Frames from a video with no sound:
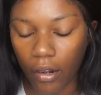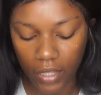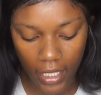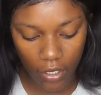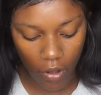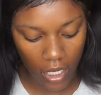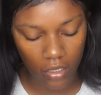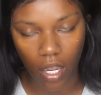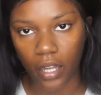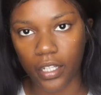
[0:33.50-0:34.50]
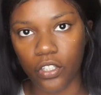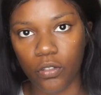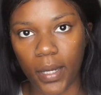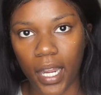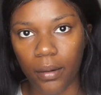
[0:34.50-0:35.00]
don't think I know how to talk and do
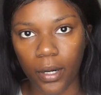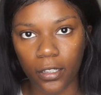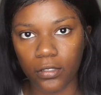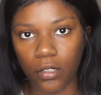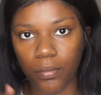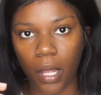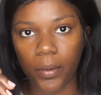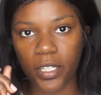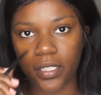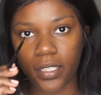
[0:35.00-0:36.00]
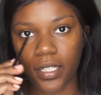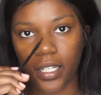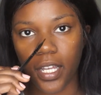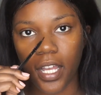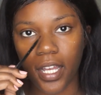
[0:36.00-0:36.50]
my eyebrows, so I'm probably just
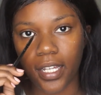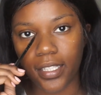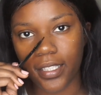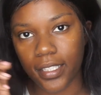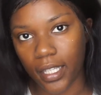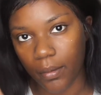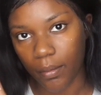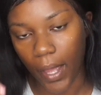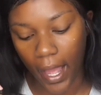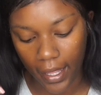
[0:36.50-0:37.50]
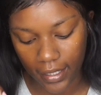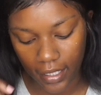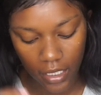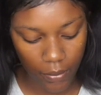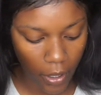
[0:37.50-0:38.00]
gonna skip past
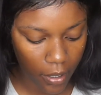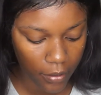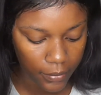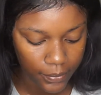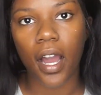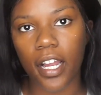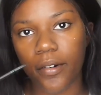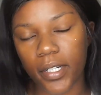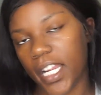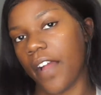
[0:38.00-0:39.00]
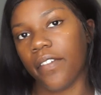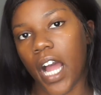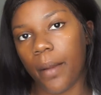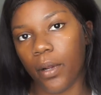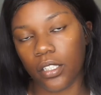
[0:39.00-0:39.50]
this part. I already have an
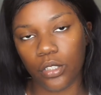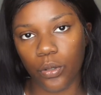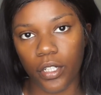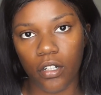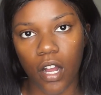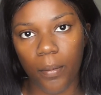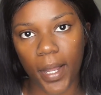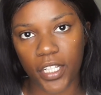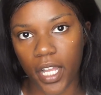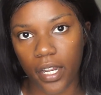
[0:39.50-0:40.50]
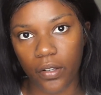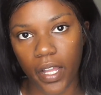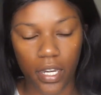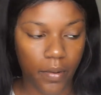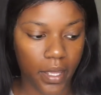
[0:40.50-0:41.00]
eyebrow tutorial on my channel
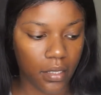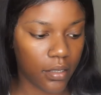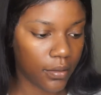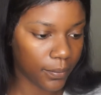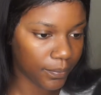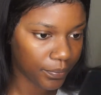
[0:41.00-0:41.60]
anyways.